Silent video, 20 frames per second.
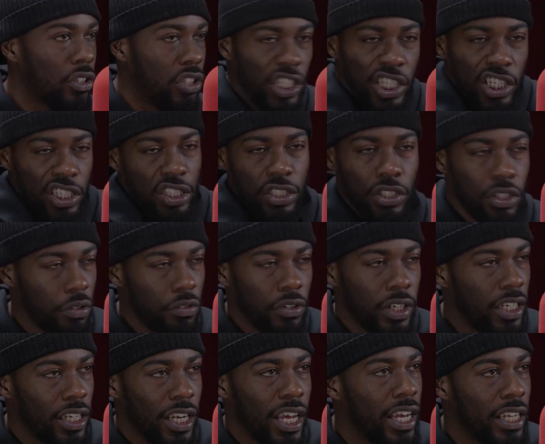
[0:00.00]
So they just do
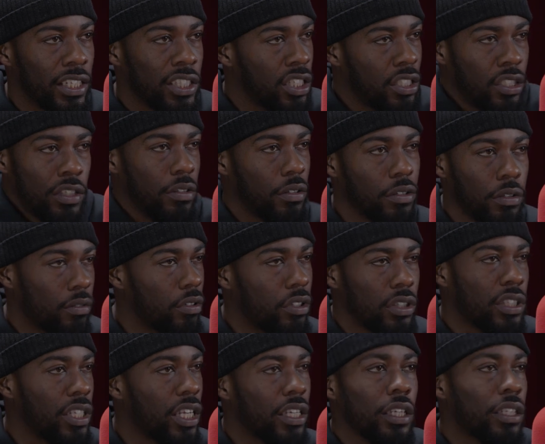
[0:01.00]
it like just
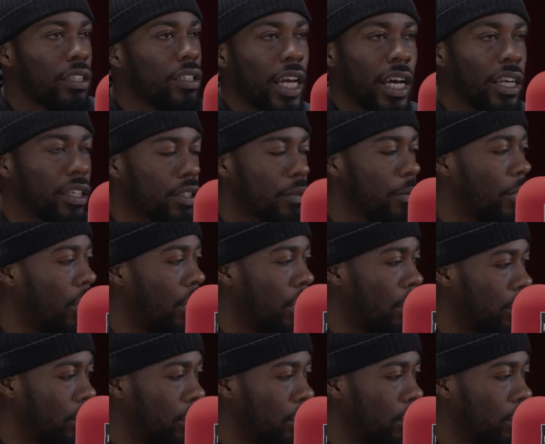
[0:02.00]
because they're that smart.